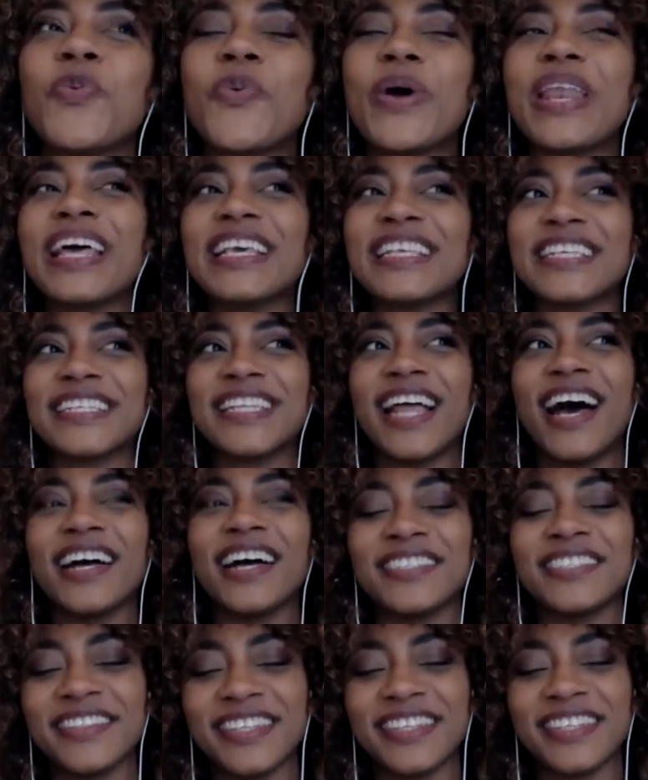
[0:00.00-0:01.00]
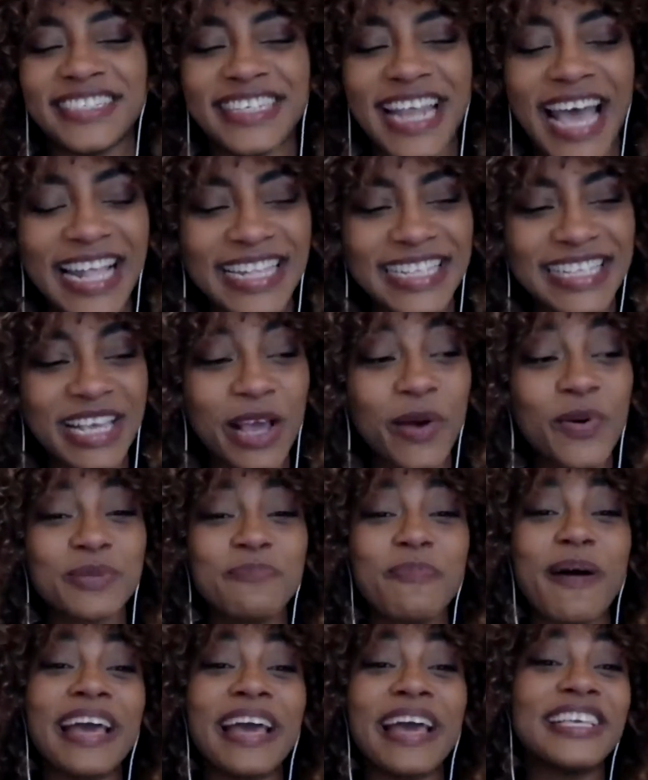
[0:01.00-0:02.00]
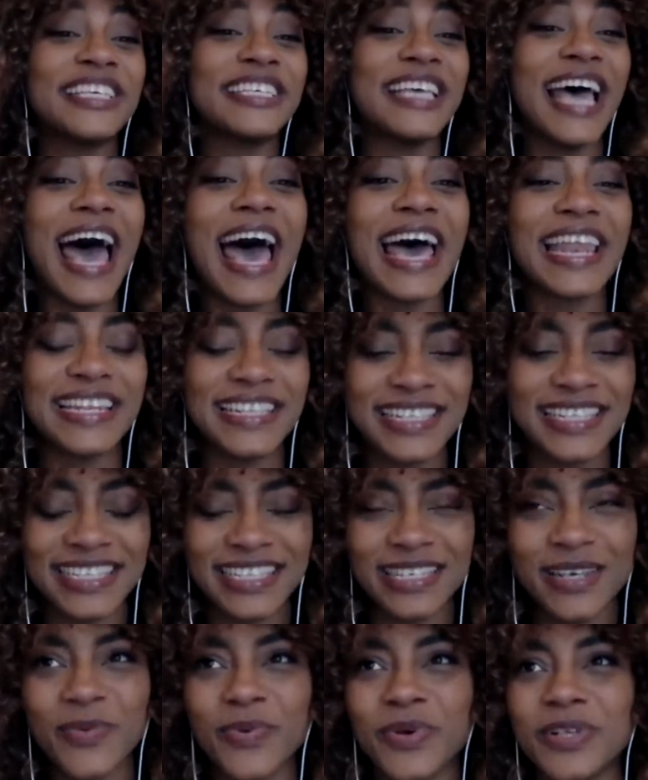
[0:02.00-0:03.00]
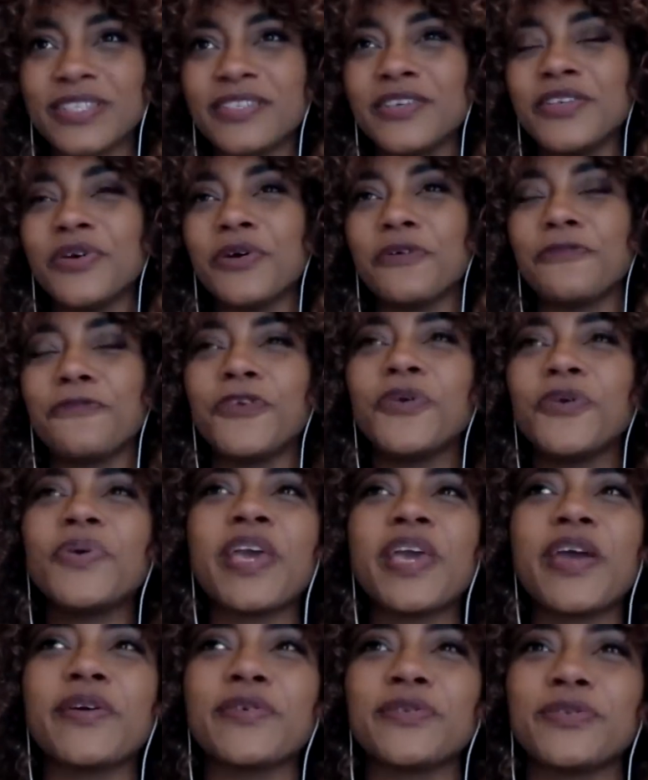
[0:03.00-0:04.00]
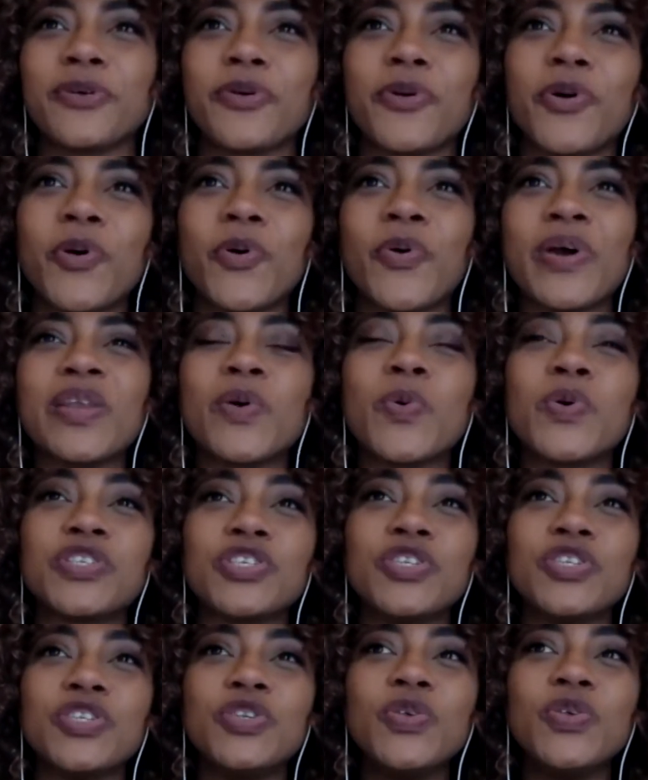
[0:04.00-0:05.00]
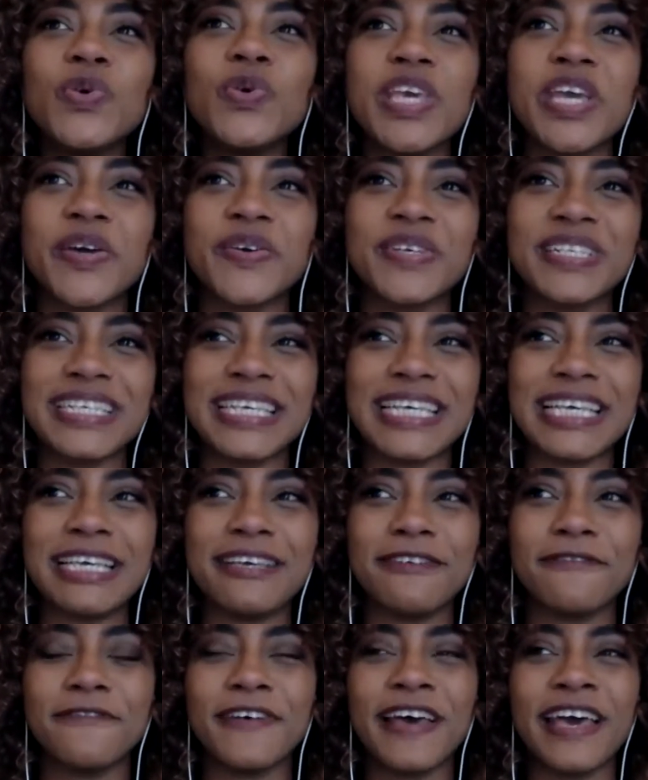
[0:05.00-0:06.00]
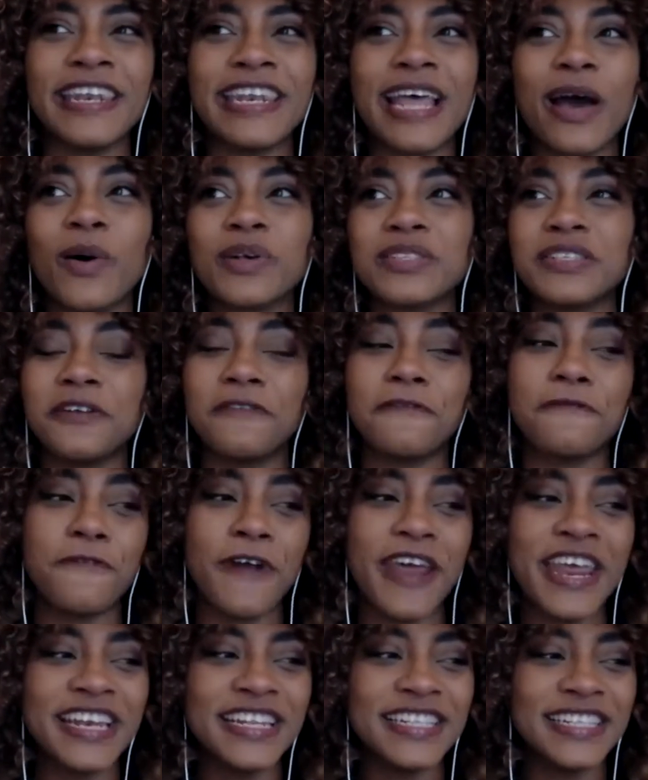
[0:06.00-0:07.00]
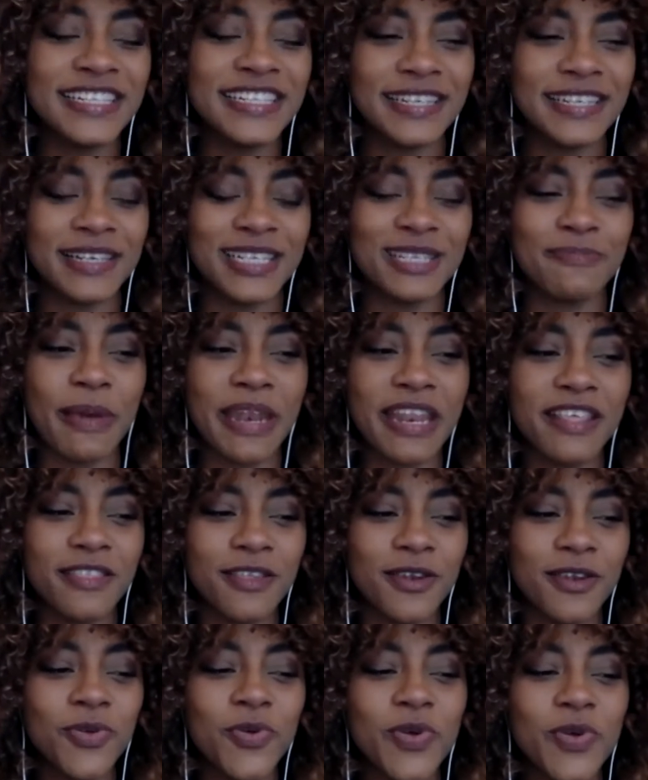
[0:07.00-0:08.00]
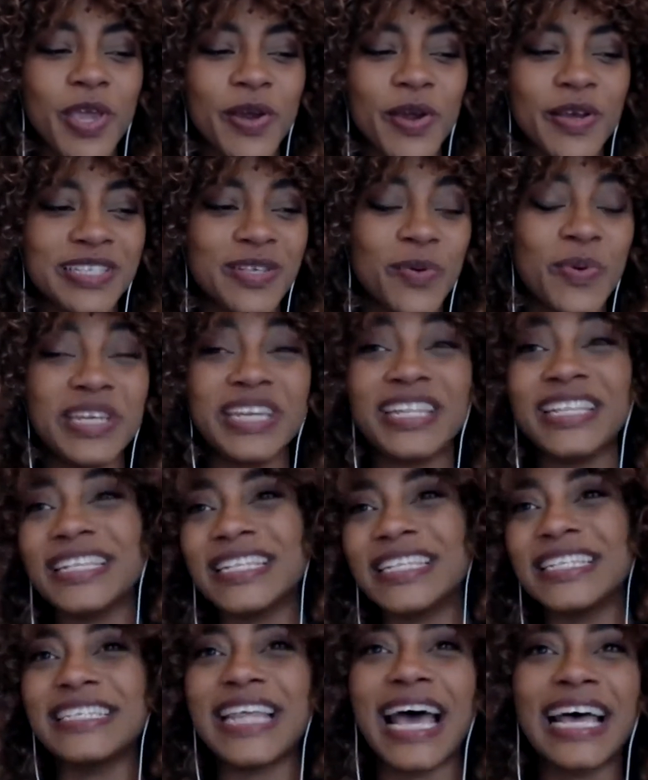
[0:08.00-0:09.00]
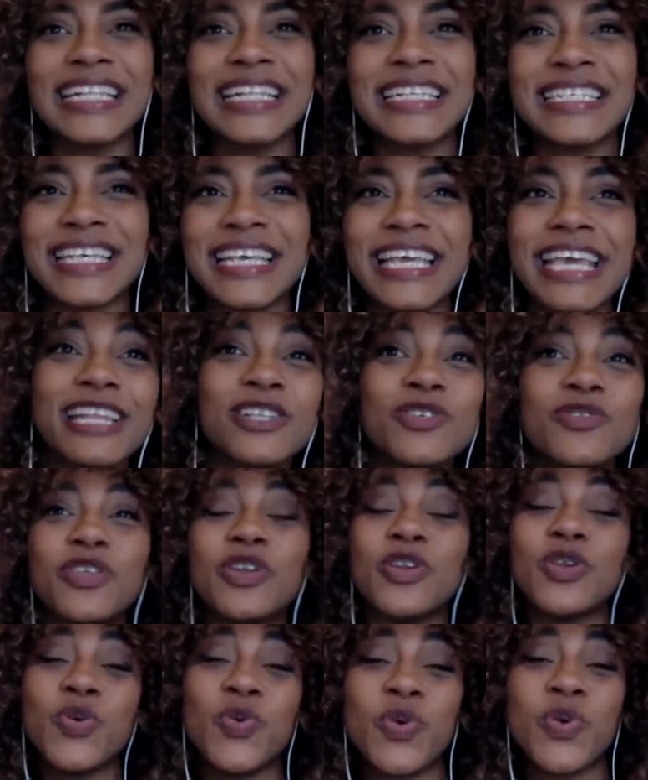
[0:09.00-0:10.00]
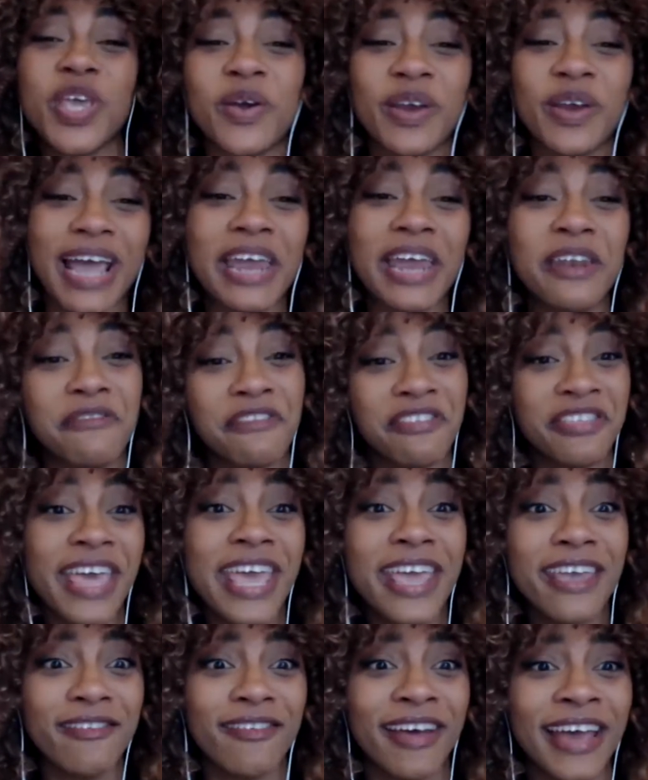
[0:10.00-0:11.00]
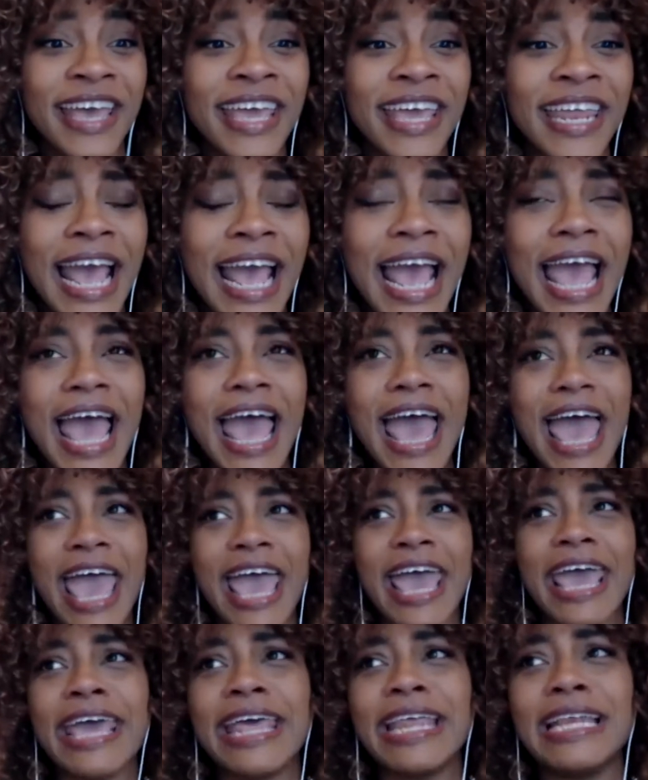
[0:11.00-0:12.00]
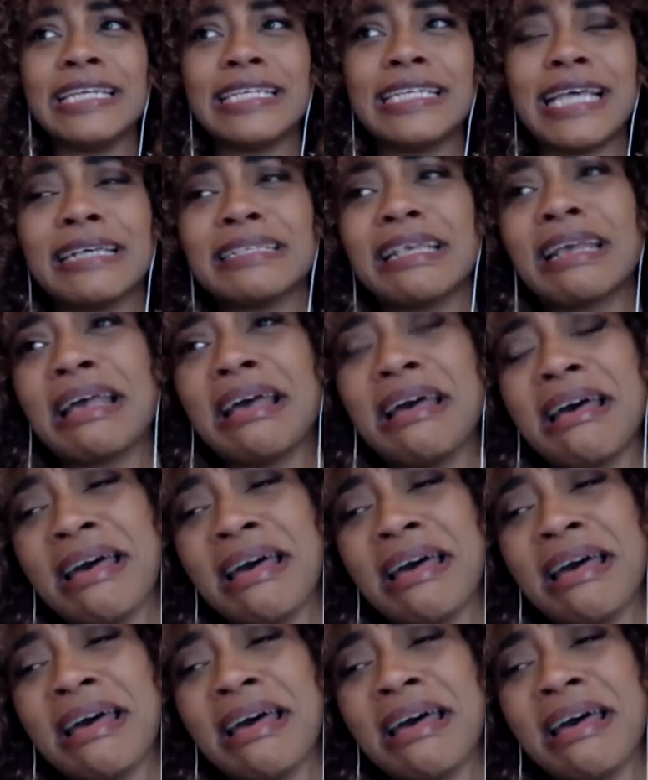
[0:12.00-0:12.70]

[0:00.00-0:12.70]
when I started the dancing, it was by chance. It was, you know, a few years ago, and it was New Year's Eve, and I was at a friend's spending the New Year's, and we did this dancing into the new year kind of thing, right? And I was like,